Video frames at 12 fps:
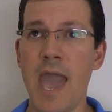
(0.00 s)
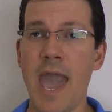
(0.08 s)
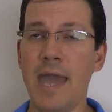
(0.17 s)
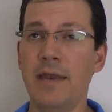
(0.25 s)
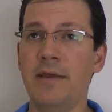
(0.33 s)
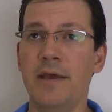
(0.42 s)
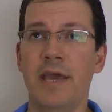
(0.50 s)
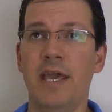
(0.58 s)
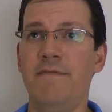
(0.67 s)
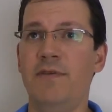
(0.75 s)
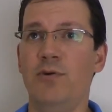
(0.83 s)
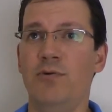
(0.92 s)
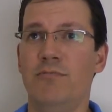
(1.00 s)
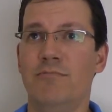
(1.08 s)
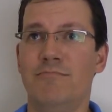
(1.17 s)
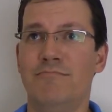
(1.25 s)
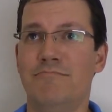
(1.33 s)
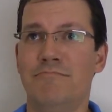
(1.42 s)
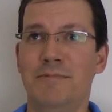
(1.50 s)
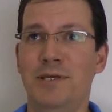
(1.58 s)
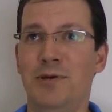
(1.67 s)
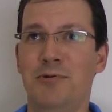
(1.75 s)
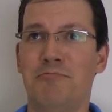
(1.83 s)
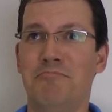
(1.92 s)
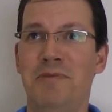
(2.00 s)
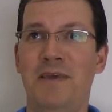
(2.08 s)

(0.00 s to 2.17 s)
And if you You know,